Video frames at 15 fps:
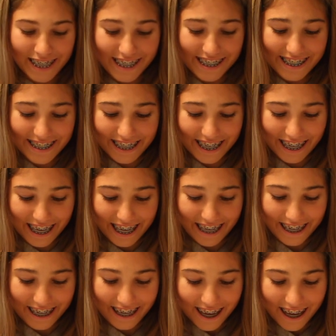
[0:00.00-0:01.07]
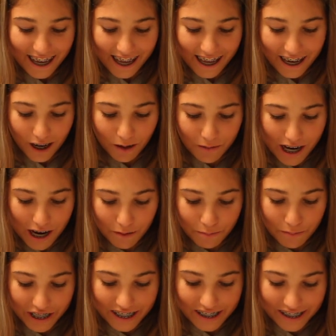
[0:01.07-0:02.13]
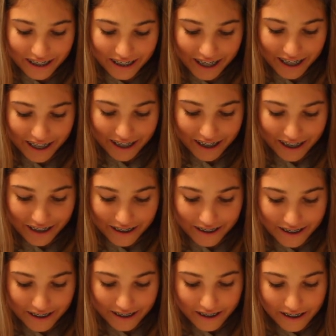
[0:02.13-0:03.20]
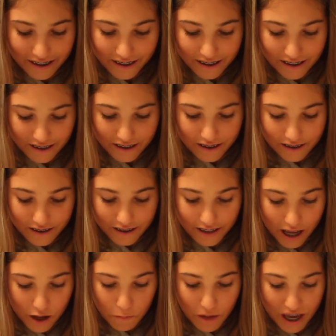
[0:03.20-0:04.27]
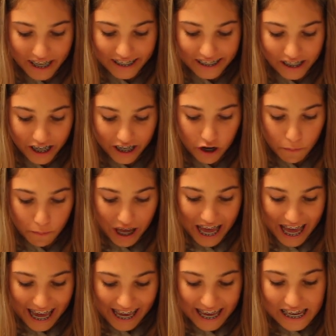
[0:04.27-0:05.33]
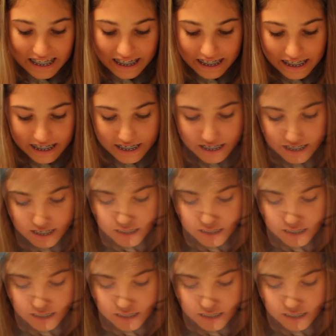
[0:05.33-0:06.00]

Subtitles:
He's singing. And I'm now mixing that in so that it makes like a paste.